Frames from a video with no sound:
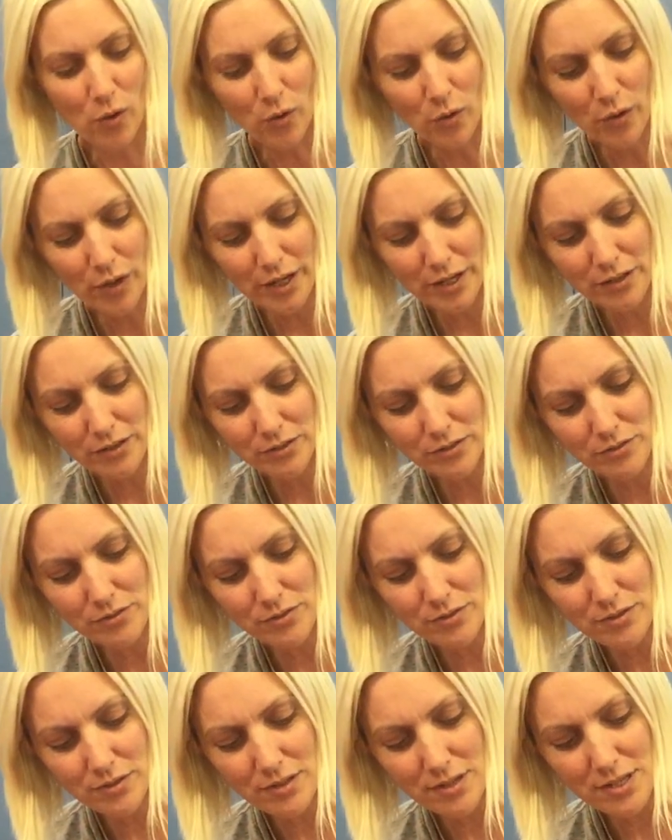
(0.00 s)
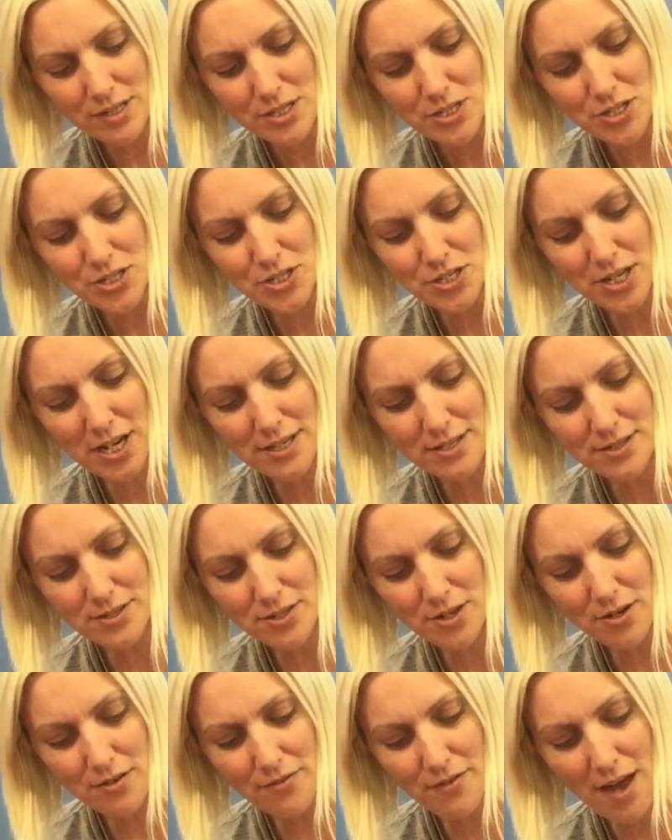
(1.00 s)
oil just
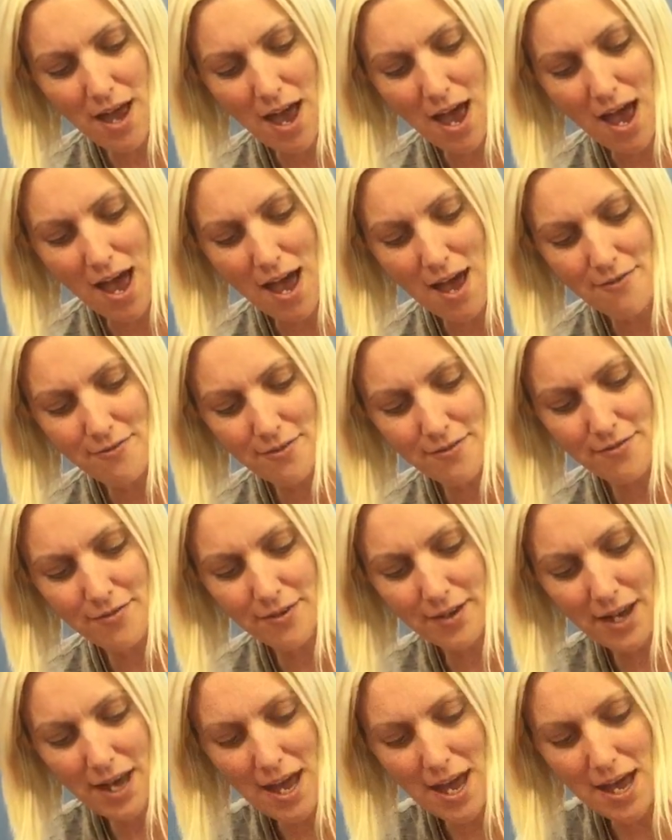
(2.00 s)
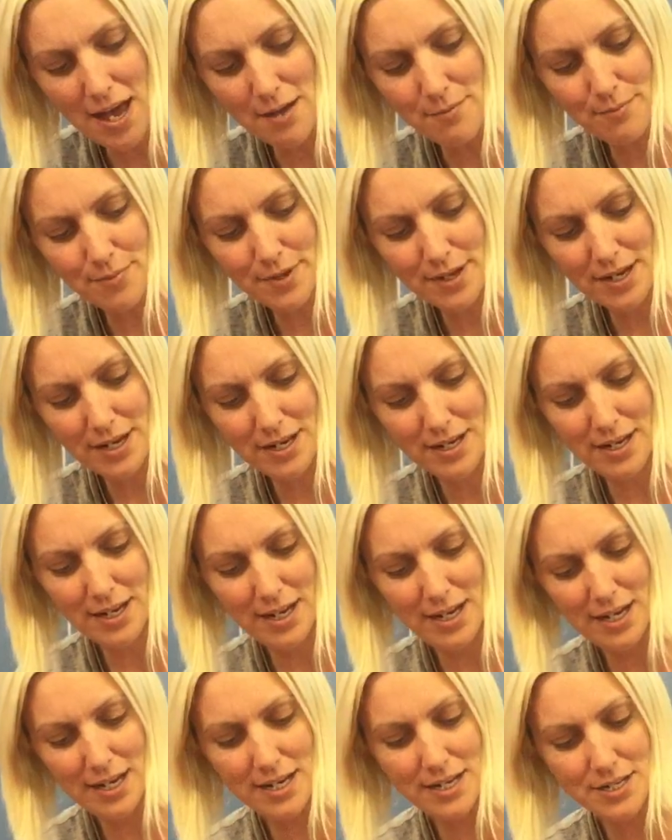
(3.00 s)
over half of a cup in
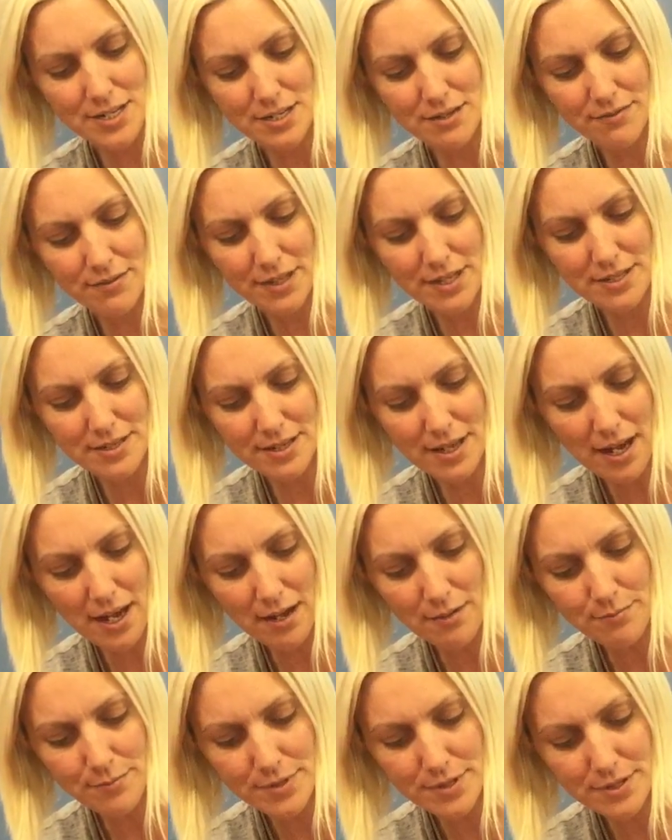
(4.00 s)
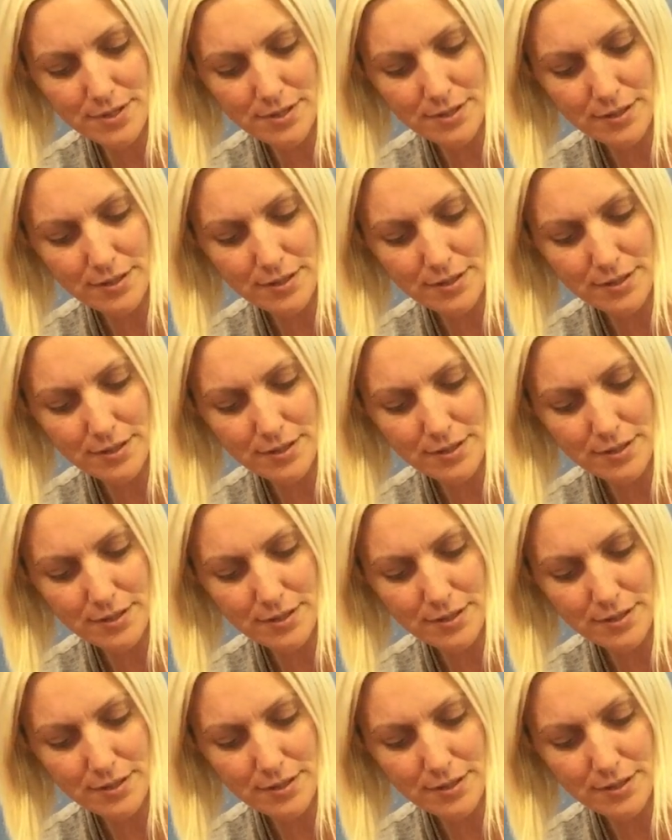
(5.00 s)
each of these cups.